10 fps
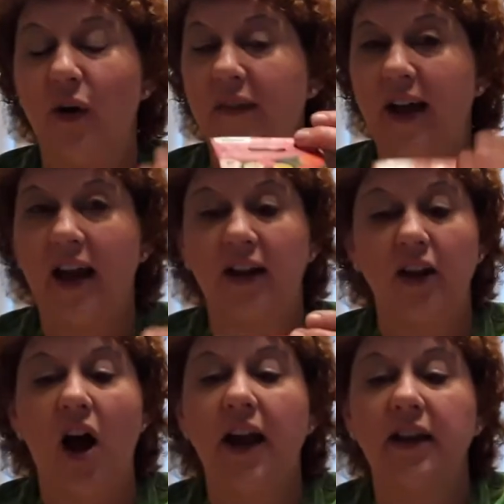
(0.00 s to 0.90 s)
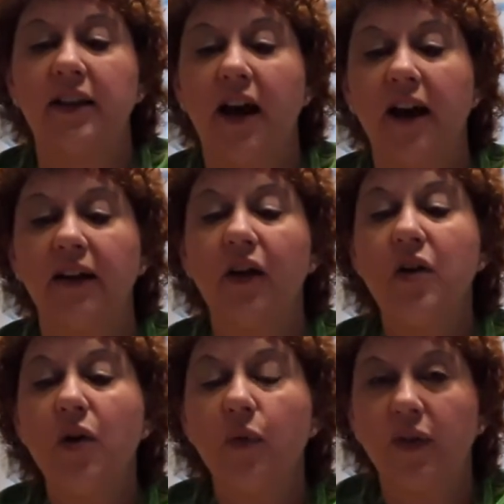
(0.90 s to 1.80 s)
I've had a lot of luck
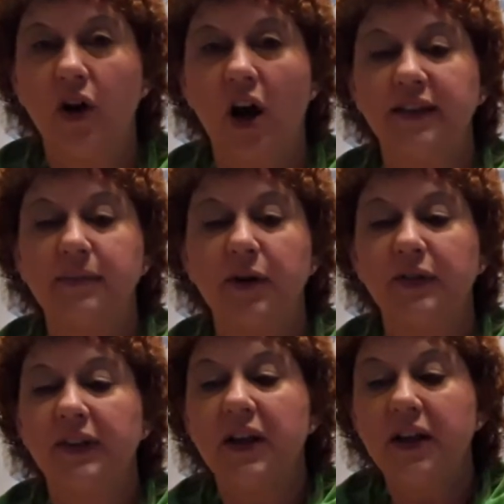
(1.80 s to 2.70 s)
with cosmos,